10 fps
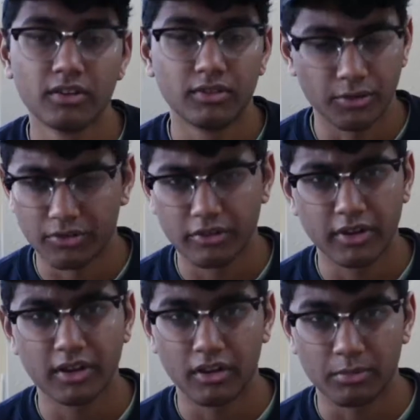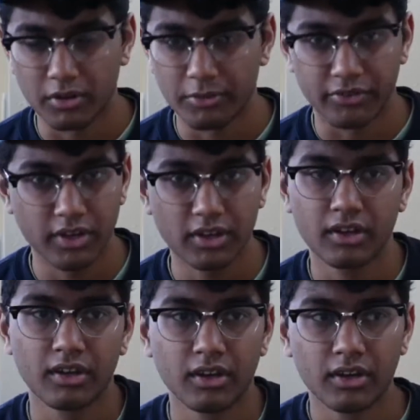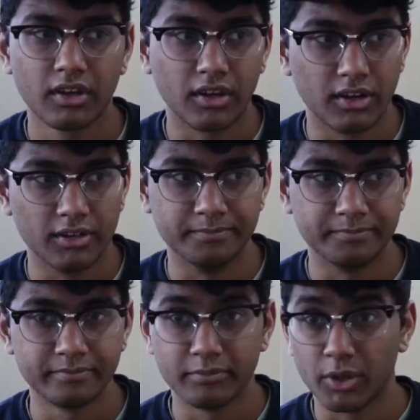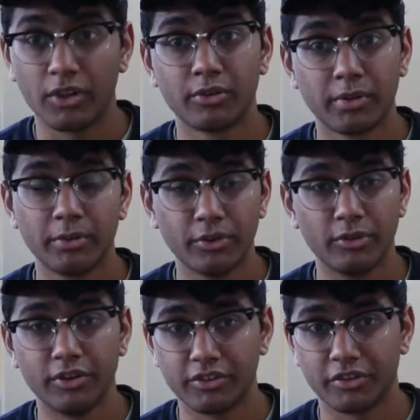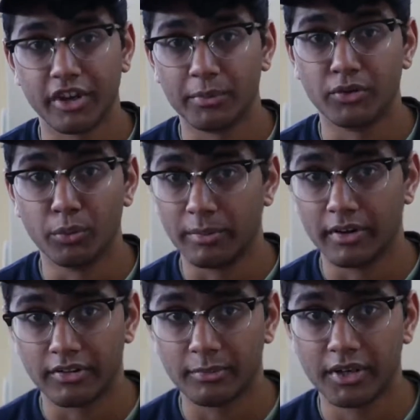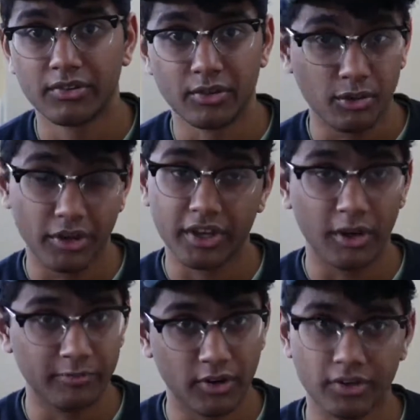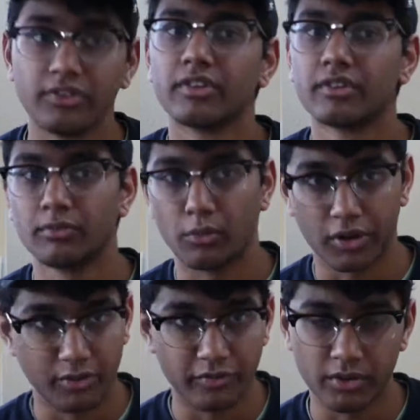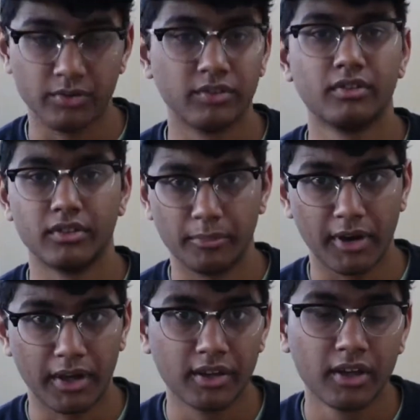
Those three are pretty much it. But other people know digital cameras way better than me, so look it up first, watch reviews, then buy it.